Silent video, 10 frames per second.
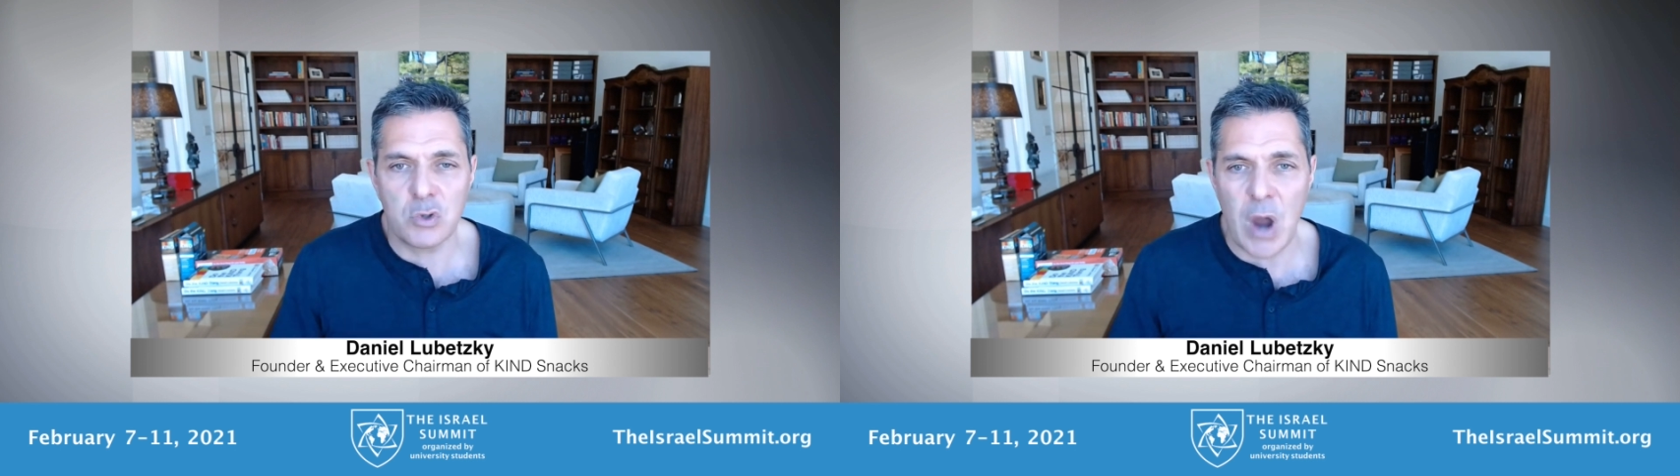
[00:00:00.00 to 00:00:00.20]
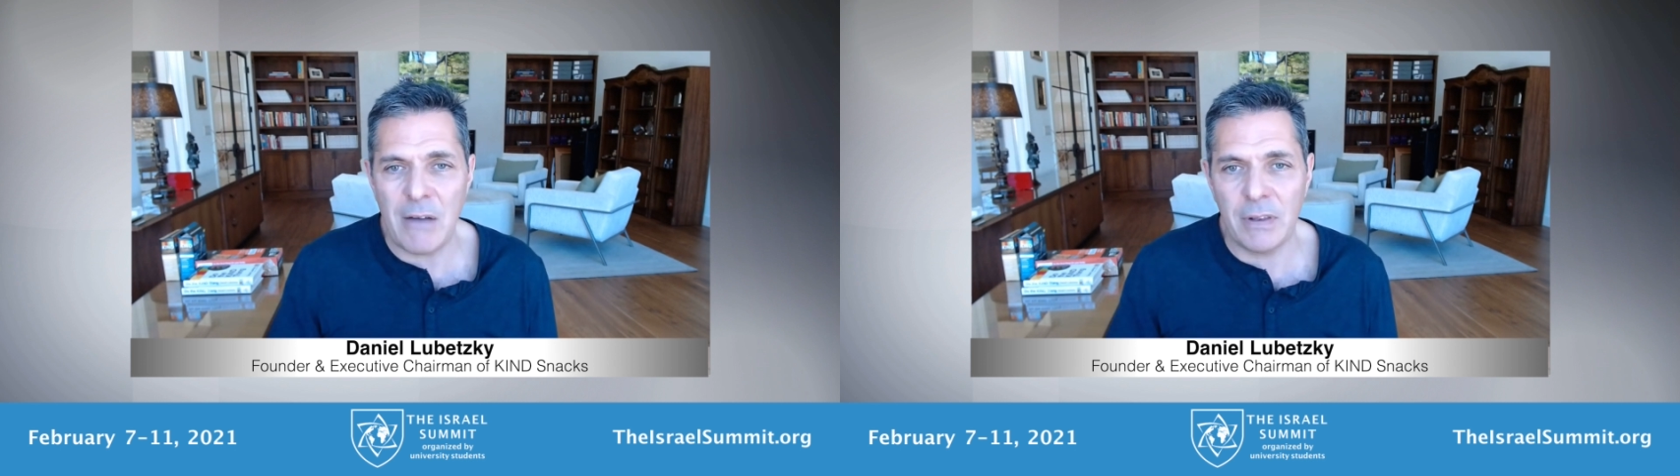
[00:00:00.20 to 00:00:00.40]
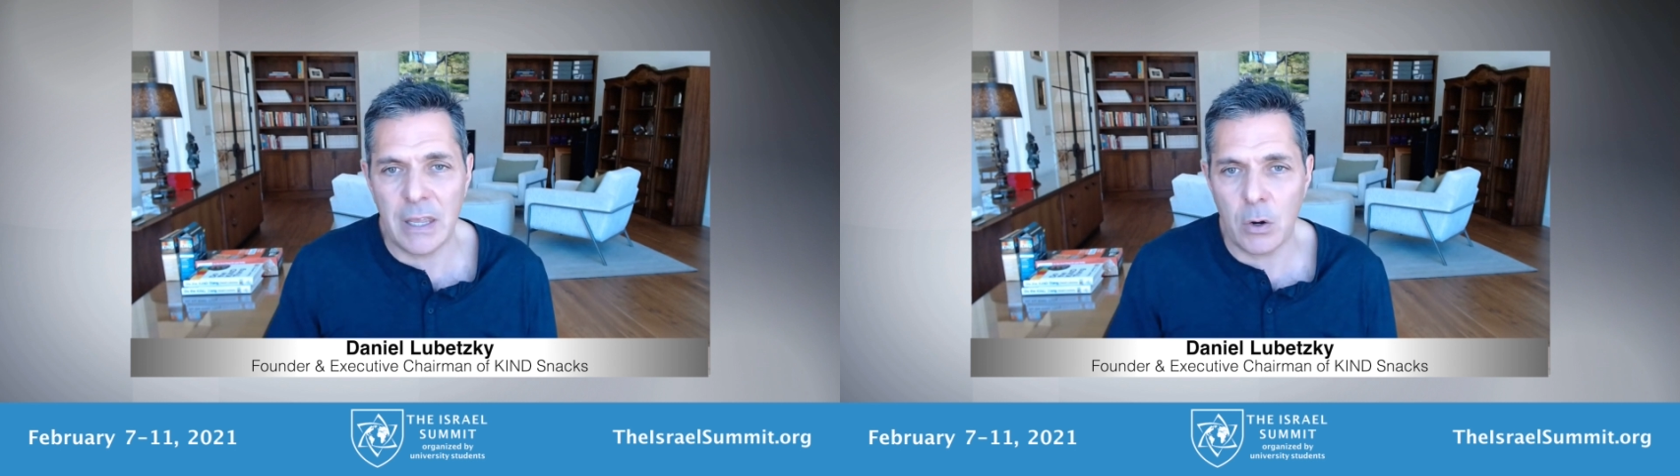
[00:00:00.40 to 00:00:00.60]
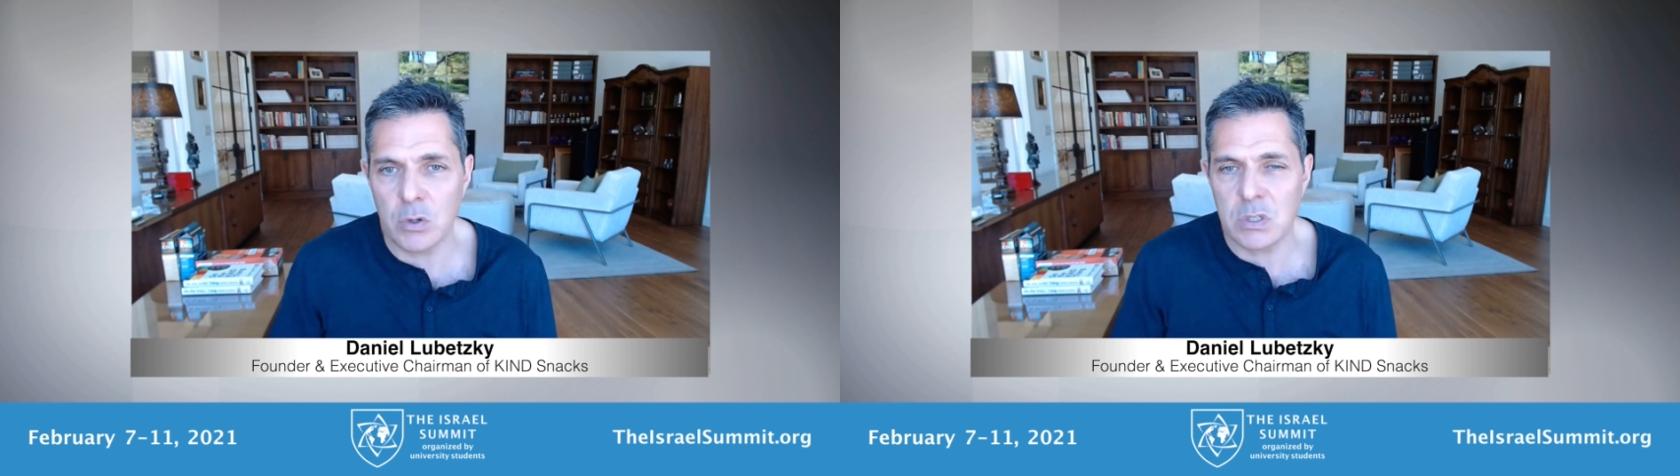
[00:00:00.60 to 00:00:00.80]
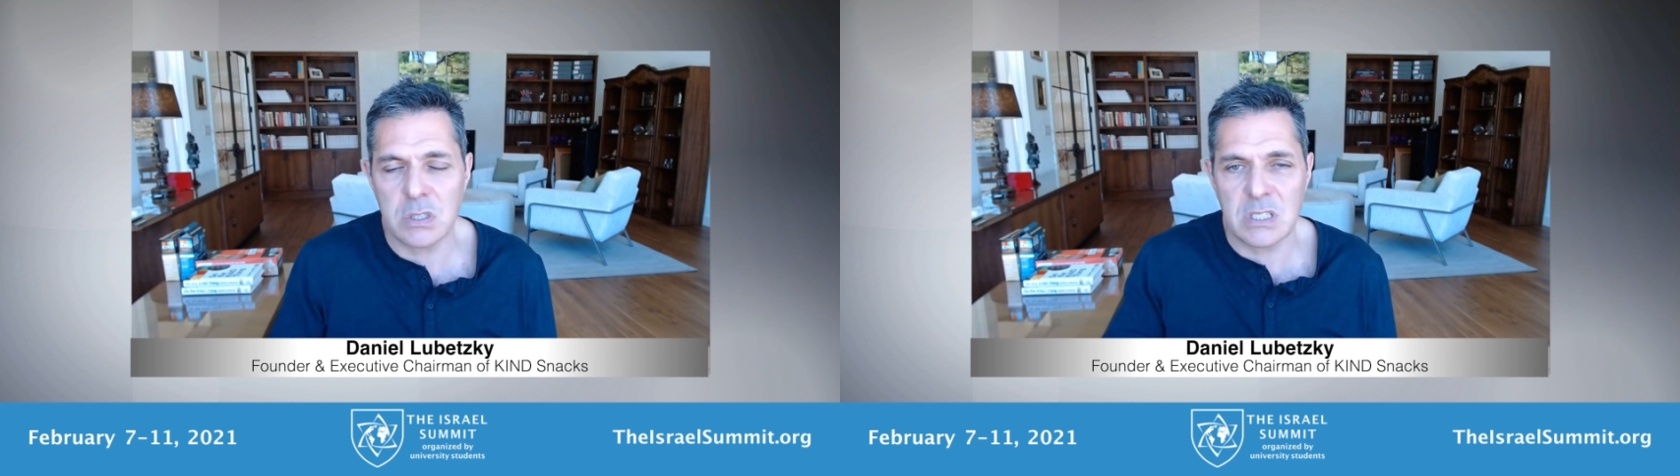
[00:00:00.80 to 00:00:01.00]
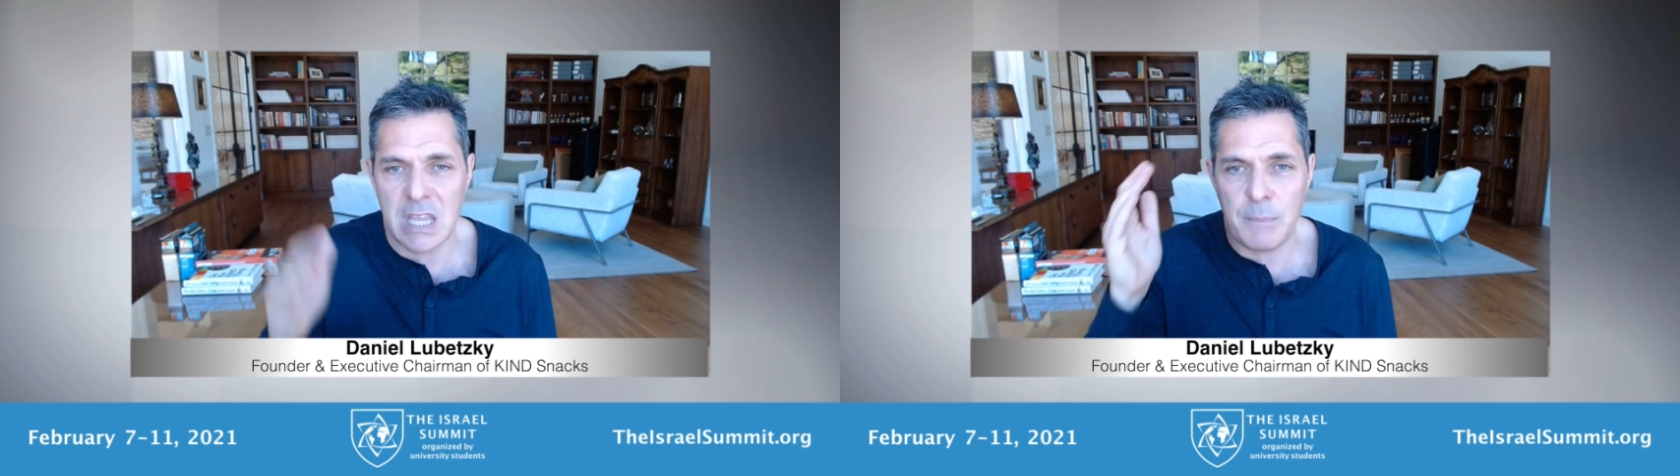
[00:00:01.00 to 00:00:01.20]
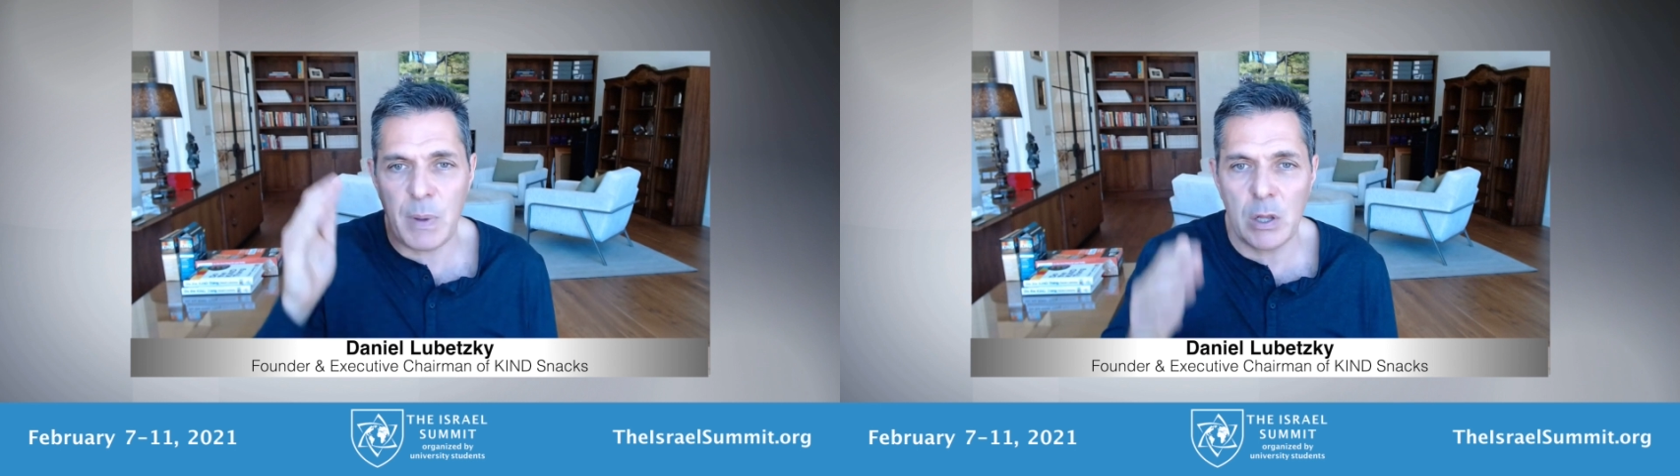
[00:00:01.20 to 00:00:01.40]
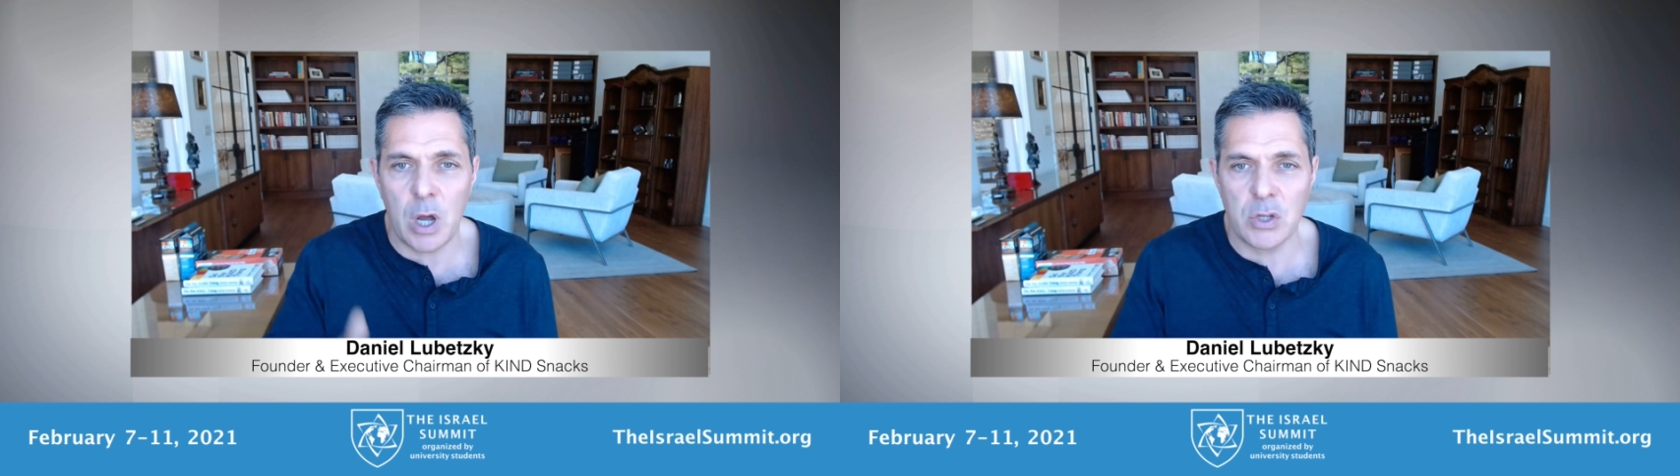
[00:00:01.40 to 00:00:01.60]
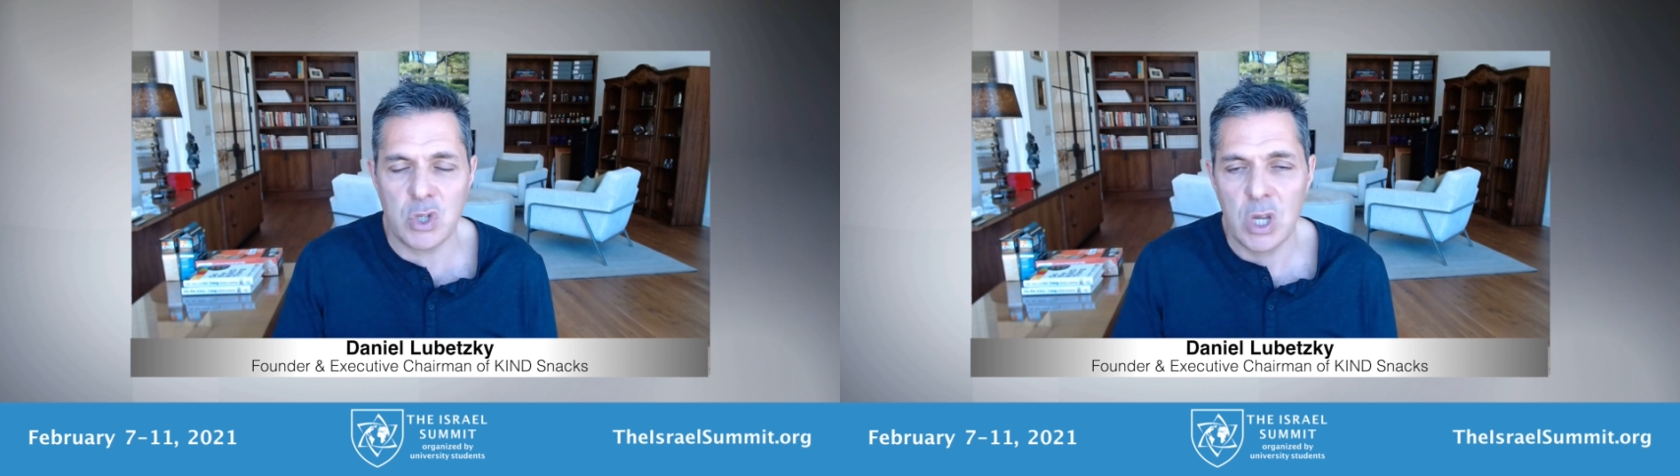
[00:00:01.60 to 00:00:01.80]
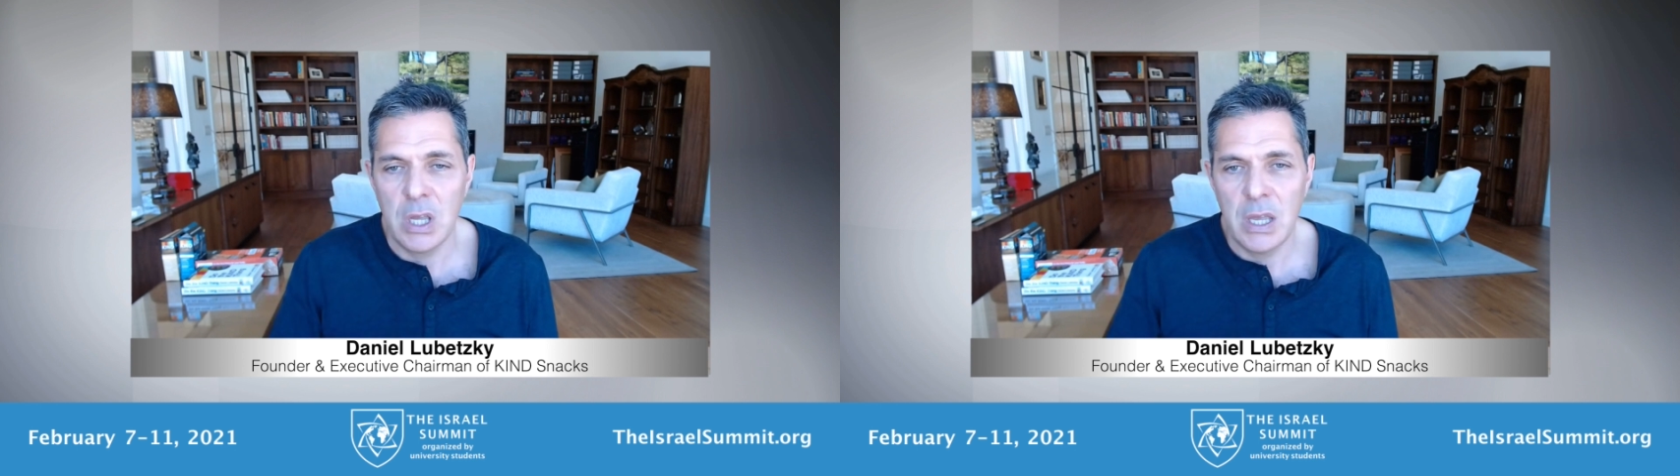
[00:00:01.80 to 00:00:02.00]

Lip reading: traveling or skipping lunch